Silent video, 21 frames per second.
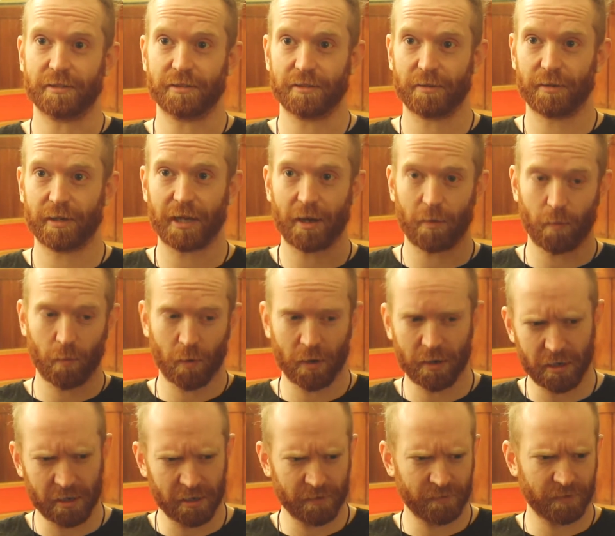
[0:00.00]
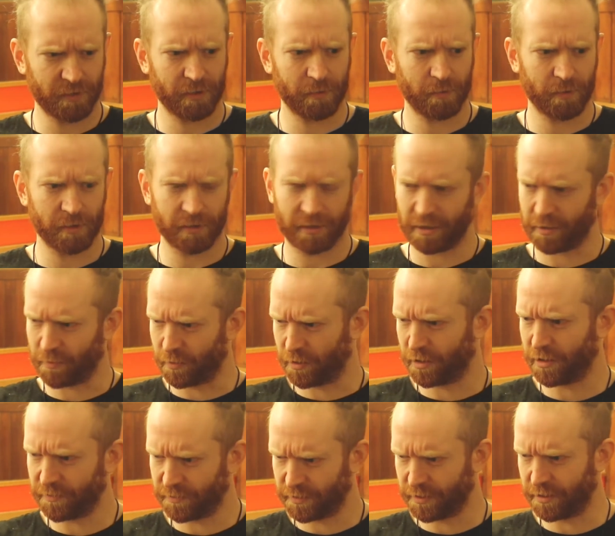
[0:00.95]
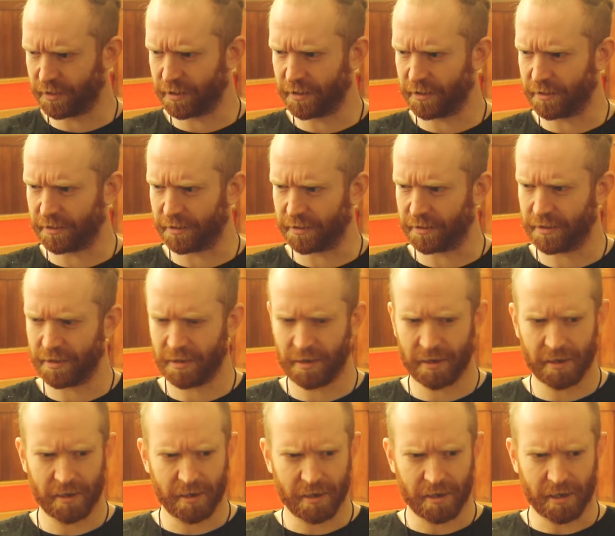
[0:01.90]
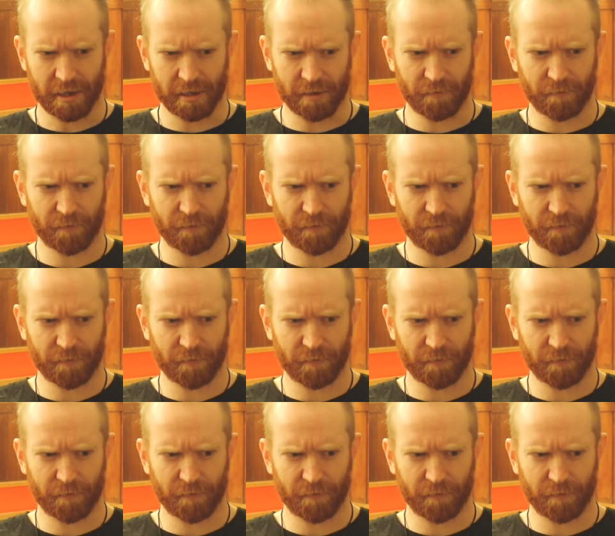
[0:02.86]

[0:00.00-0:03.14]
So I get one half doing one thing, one half doing another. And the